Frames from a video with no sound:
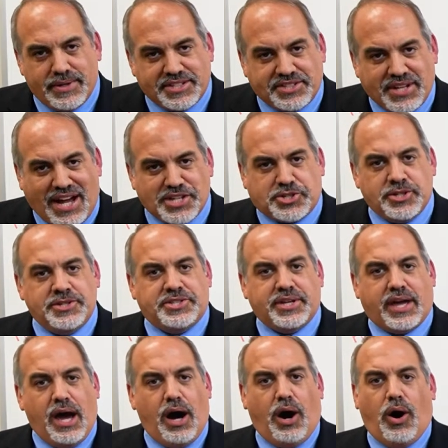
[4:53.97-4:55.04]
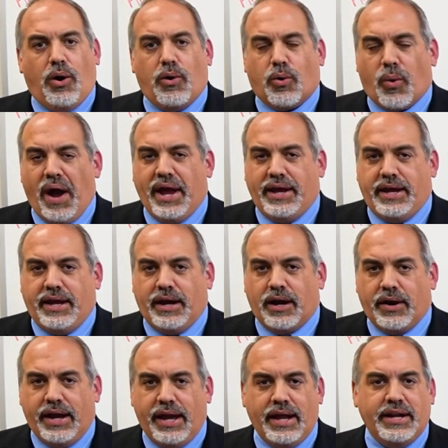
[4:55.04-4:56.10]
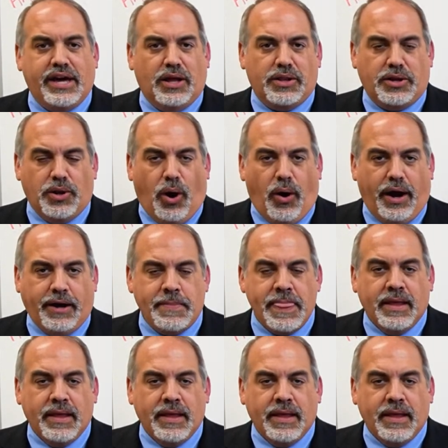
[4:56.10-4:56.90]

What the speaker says: sessions ago right here in Illinois.